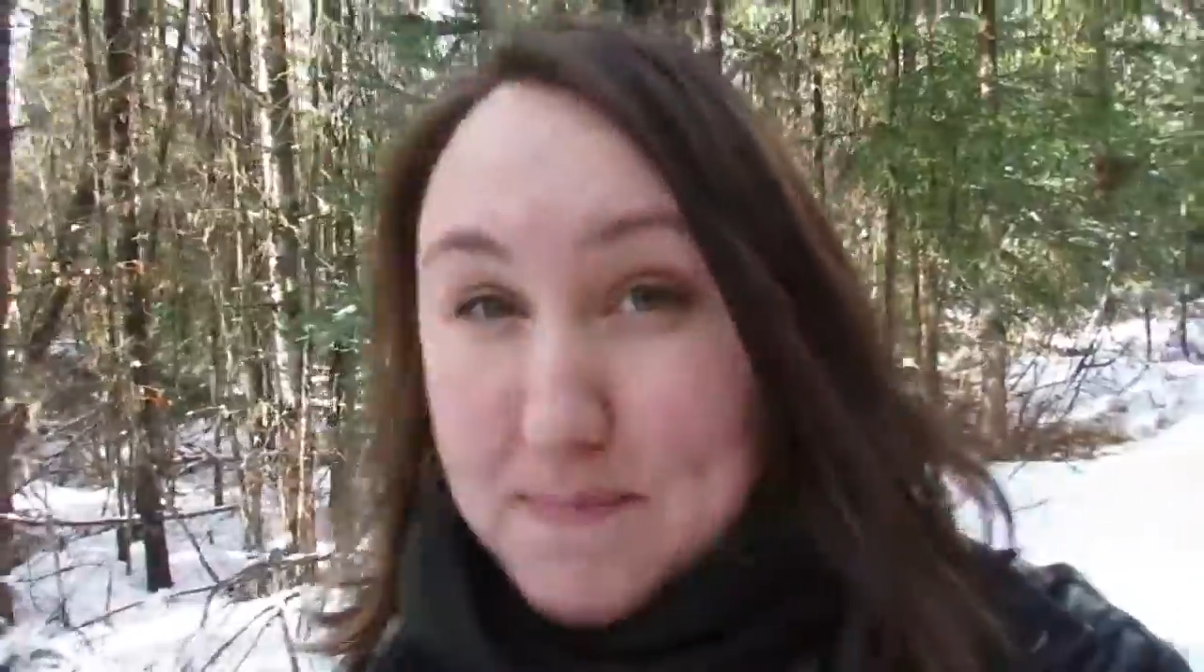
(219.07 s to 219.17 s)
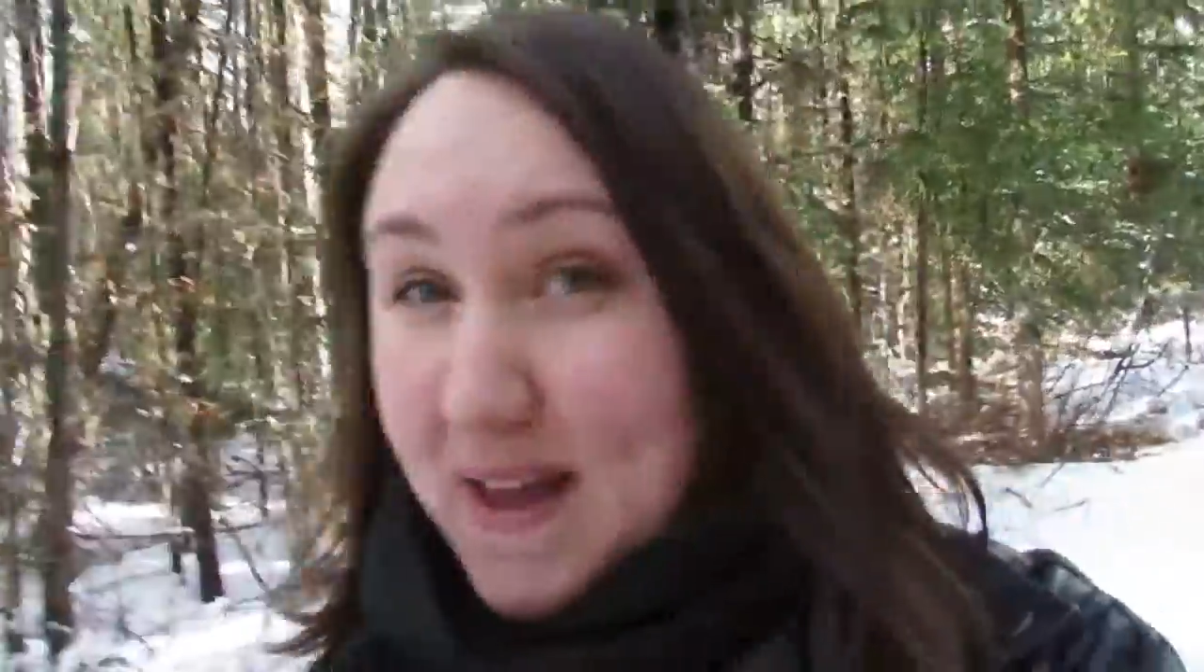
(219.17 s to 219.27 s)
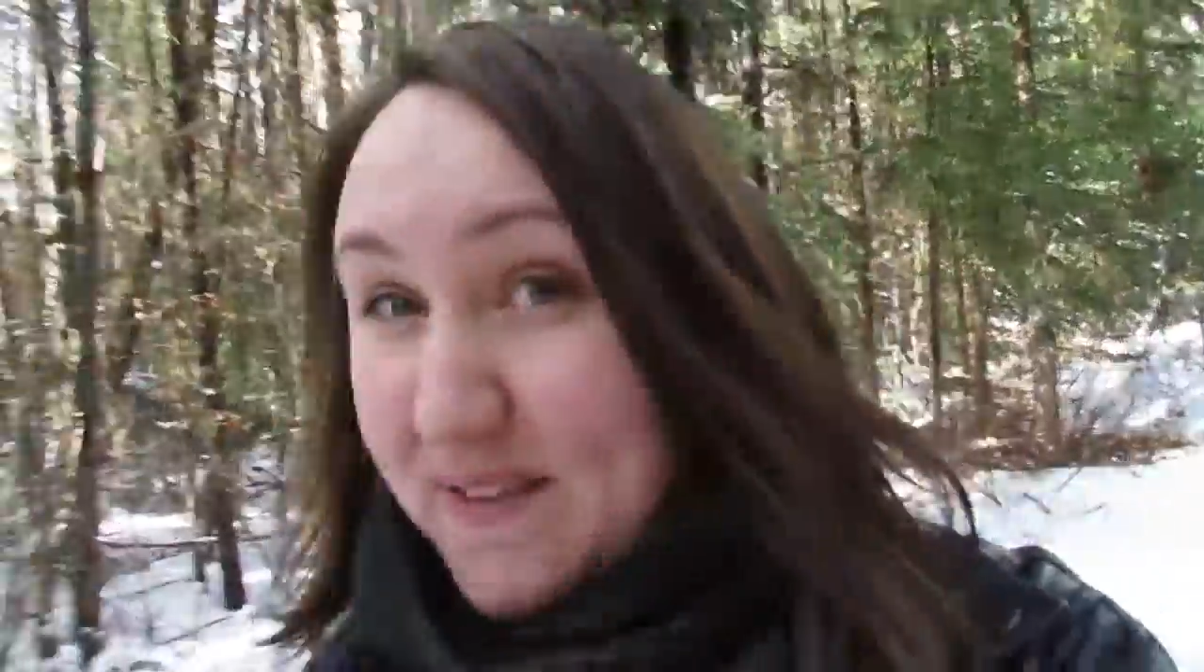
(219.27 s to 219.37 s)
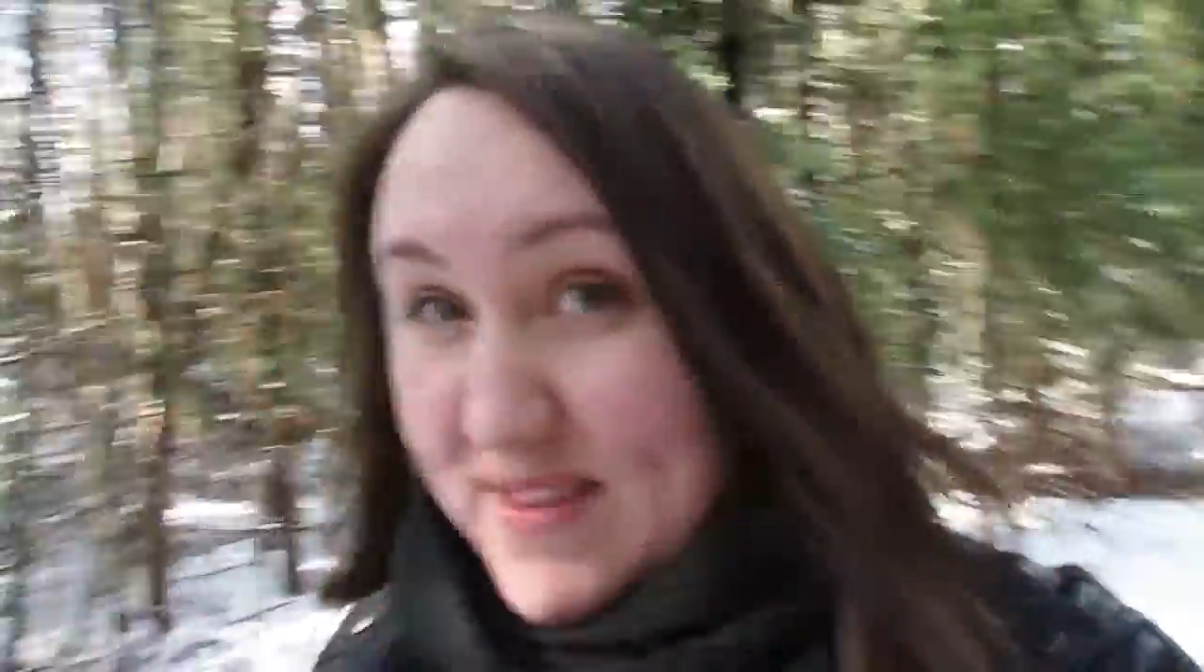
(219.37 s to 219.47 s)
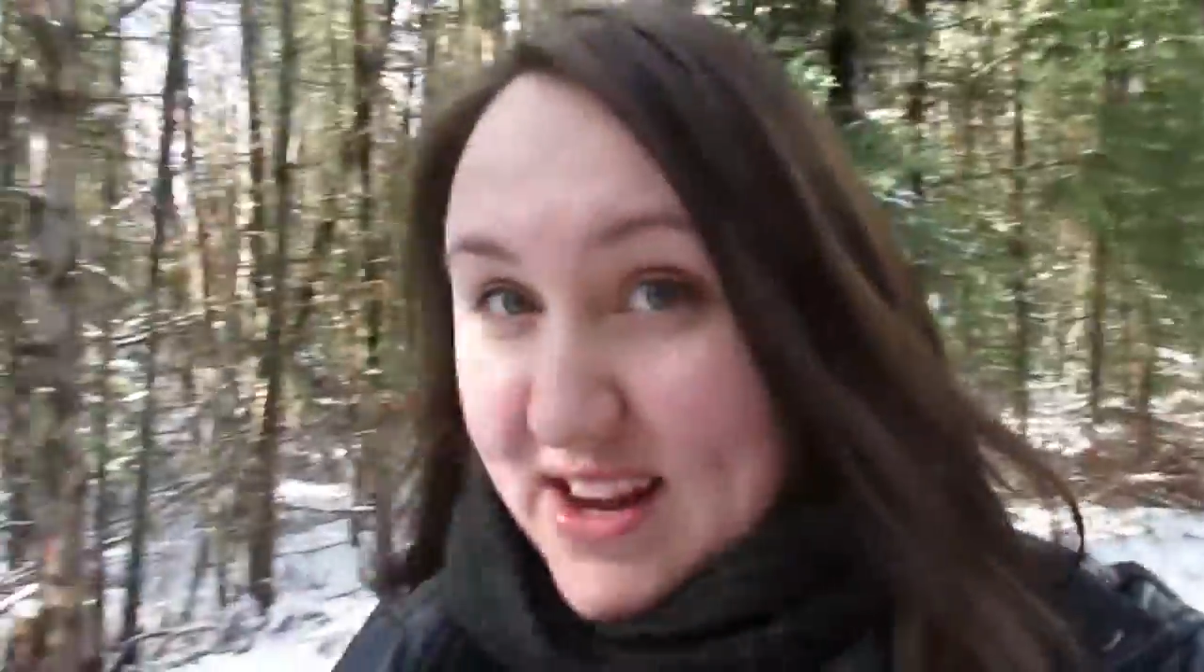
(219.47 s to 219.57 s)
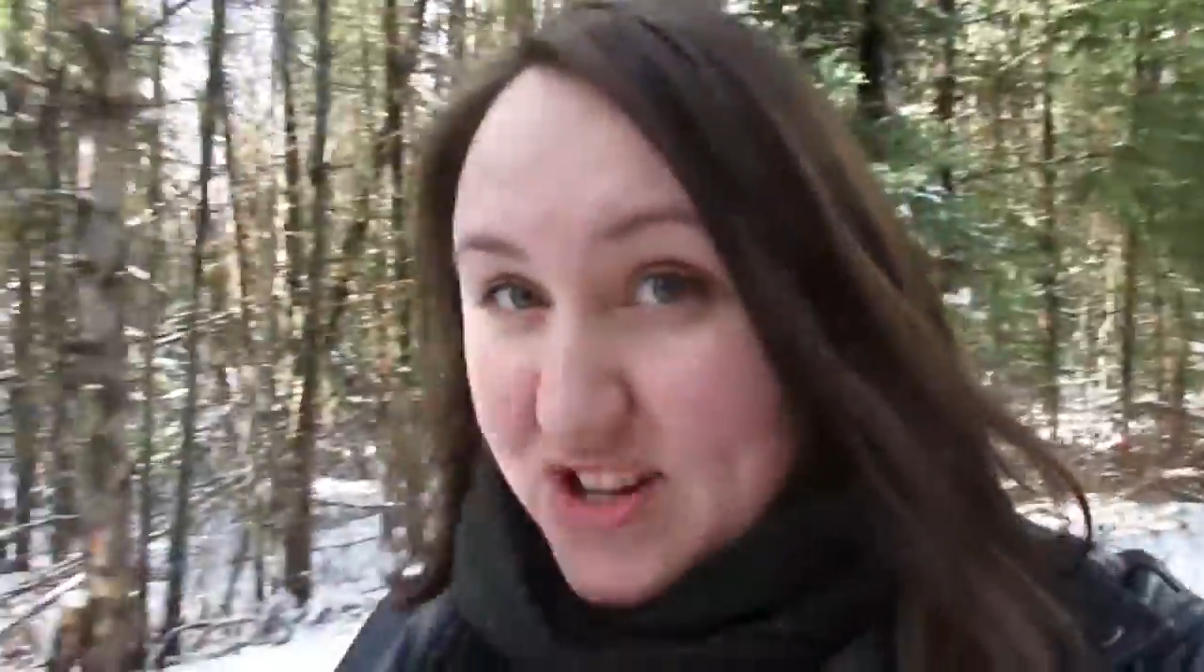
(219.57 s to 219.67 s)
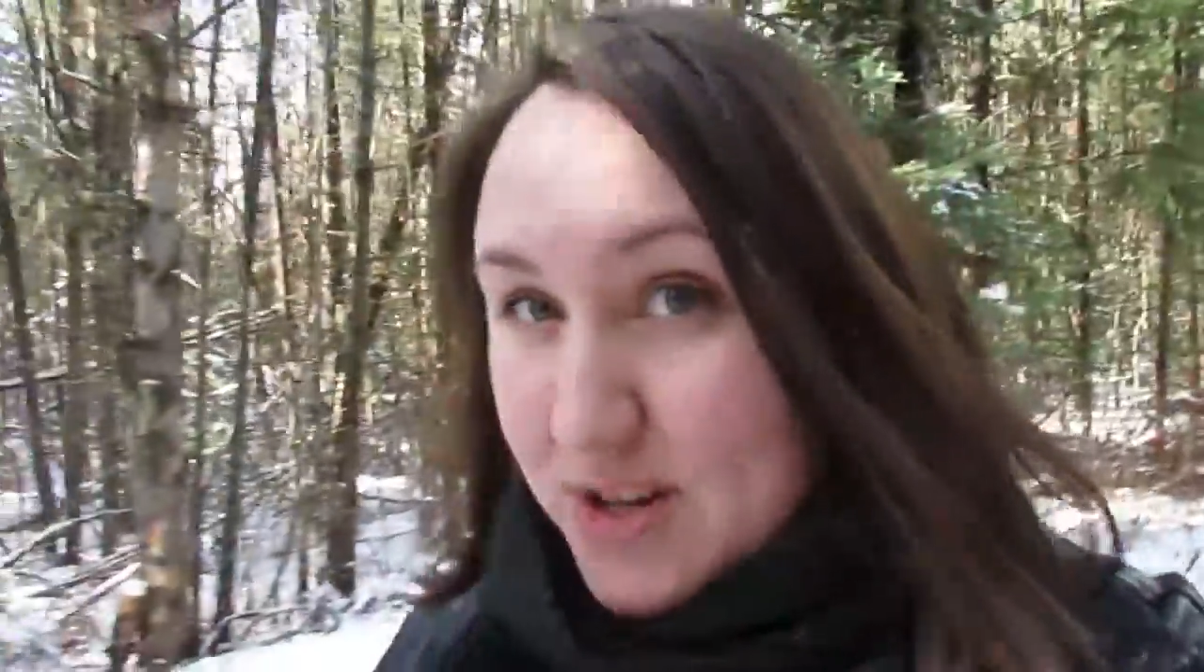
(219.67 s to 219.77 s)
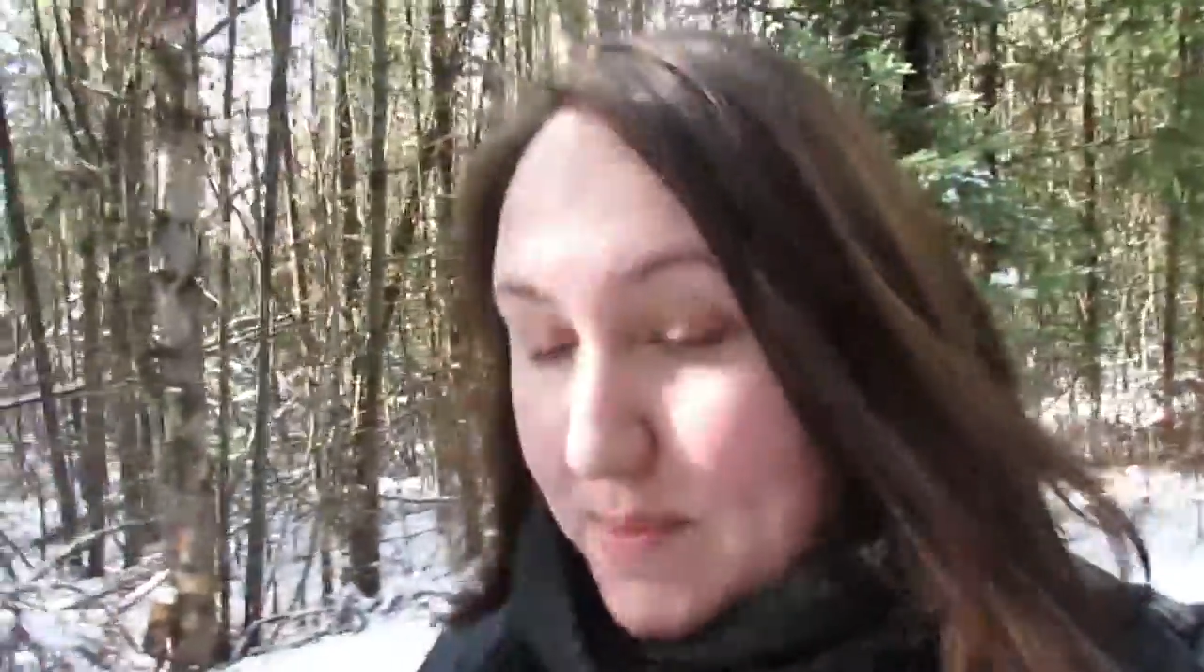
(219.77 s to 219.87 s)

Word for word: Banff National